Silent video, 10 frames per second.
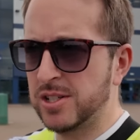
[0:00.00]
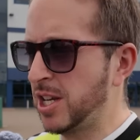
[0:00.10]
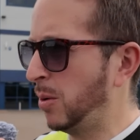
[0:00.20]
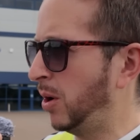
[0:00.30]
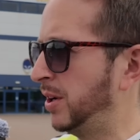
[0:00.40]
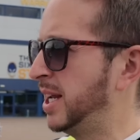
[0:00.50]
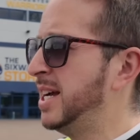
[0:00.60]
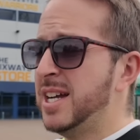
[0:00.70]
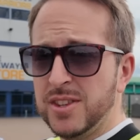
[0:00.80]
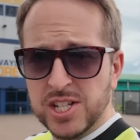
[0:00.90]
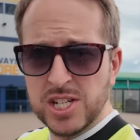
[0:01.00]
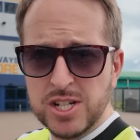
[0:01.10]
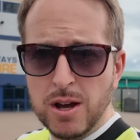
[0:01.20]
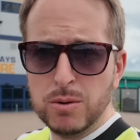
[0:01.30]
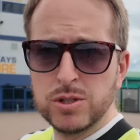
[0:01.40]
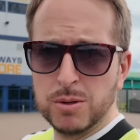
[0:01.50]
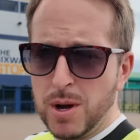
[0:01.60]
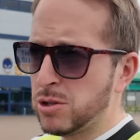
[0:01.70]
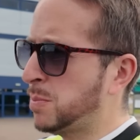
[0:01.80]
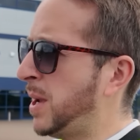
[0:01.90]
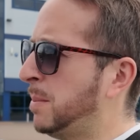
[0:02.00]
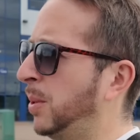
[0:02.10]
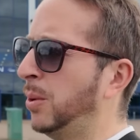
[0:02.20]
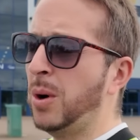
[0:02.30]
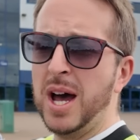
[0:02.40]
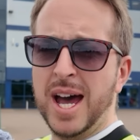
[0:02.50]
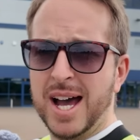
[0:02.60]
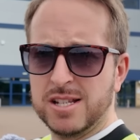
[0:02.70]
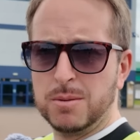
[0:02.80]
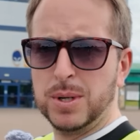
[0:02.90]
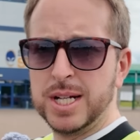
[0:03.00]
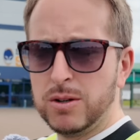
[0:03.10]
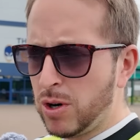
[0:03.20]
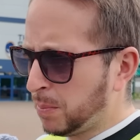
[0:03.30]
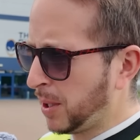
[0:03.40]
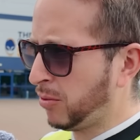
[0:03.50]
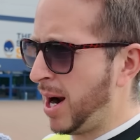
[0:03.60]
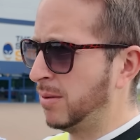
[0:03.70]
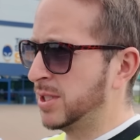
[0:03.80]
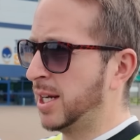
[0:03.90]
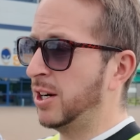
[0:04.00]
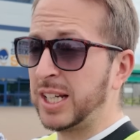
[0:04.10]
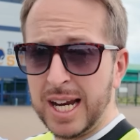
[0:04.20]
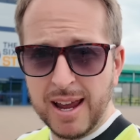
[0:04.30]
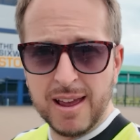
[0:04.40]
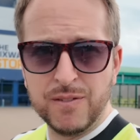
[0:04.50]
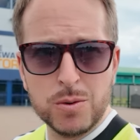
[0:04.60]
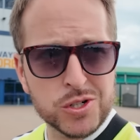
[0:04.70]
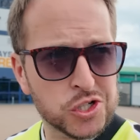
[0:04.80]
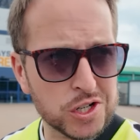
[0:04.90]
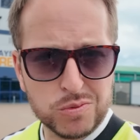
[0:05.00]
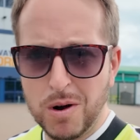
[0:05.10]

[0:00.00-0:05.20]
and so on. This is known to most people as a bloody rugby ground. And I get it, if it was just